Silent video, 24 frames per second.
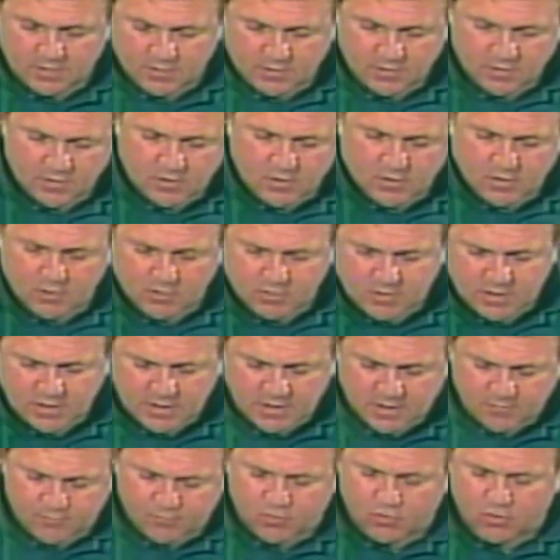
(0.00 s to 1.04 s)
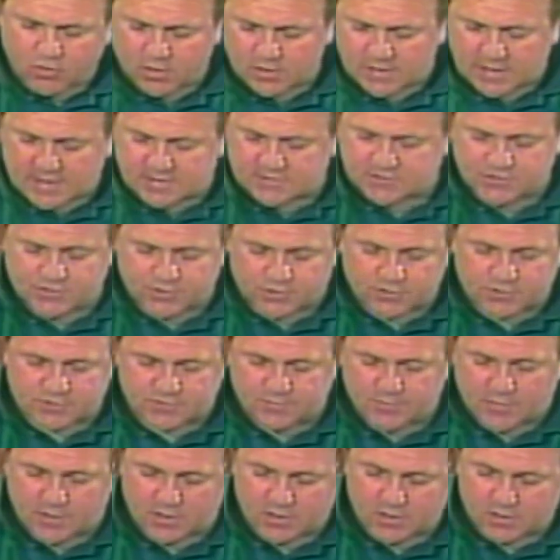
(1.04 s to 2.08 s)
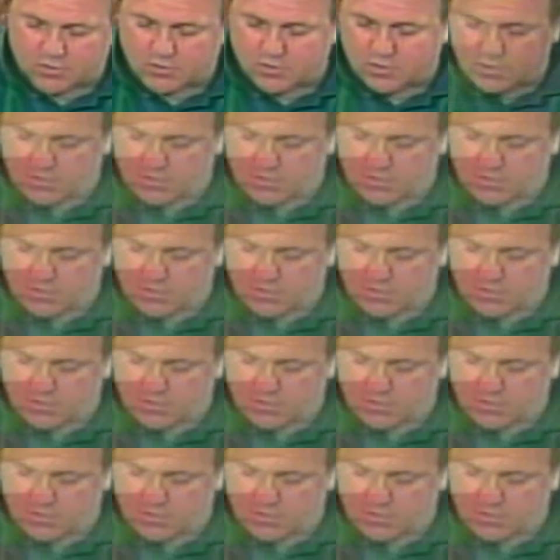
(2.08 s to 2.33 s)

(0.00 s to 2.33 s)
Okay, boy, that's sure smelling good.